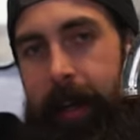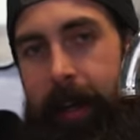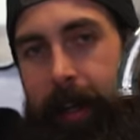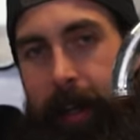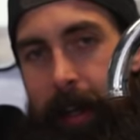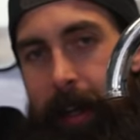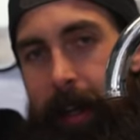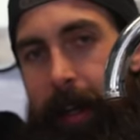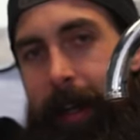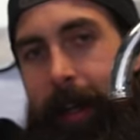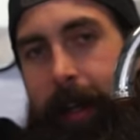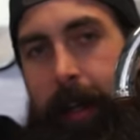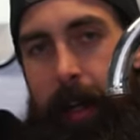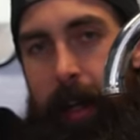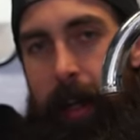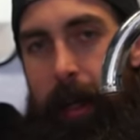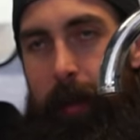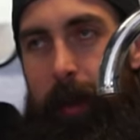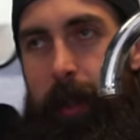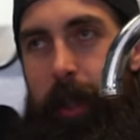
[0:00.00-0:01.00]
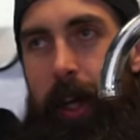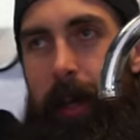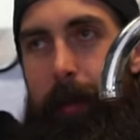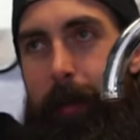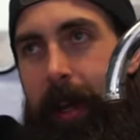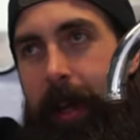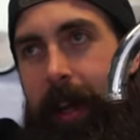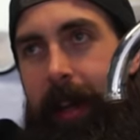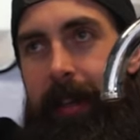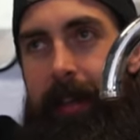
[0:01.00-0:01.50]
I'm trying to
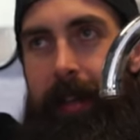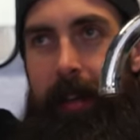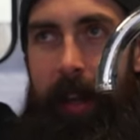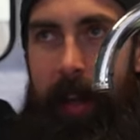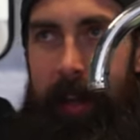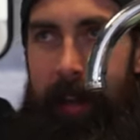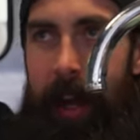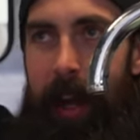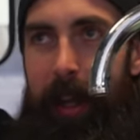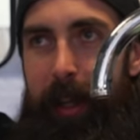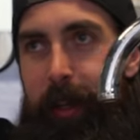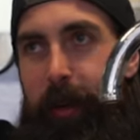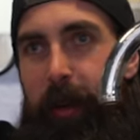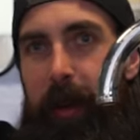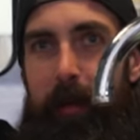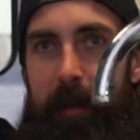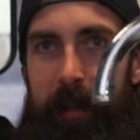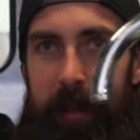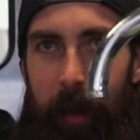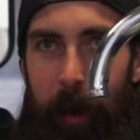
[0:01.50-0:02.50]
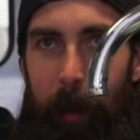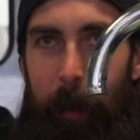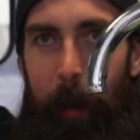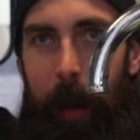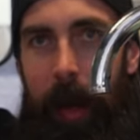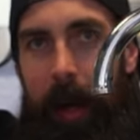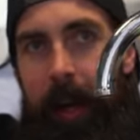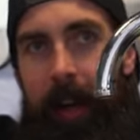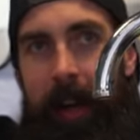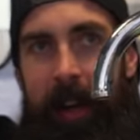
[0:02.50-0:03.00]
make it into like an ice cream soup.
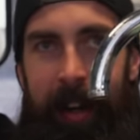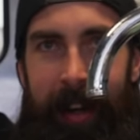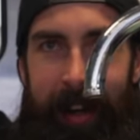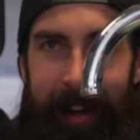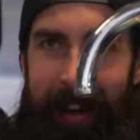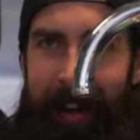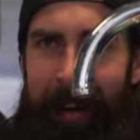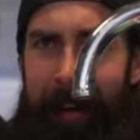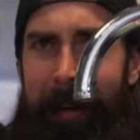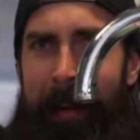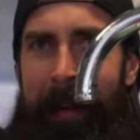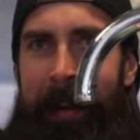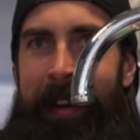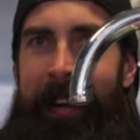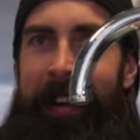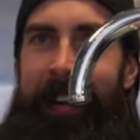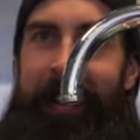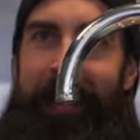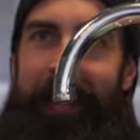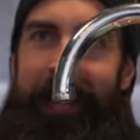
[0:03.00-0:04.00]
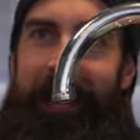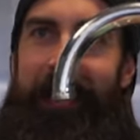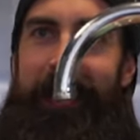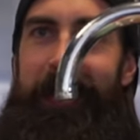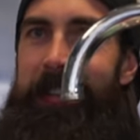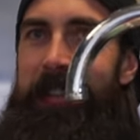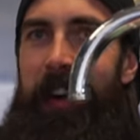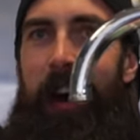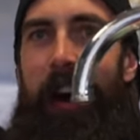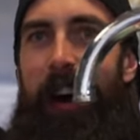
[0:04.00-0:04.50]
This
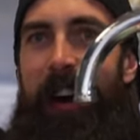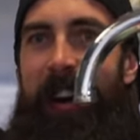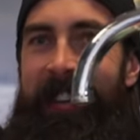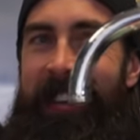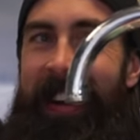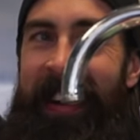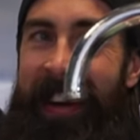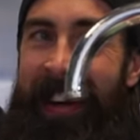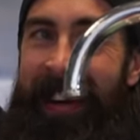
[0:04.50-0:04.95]
is hard.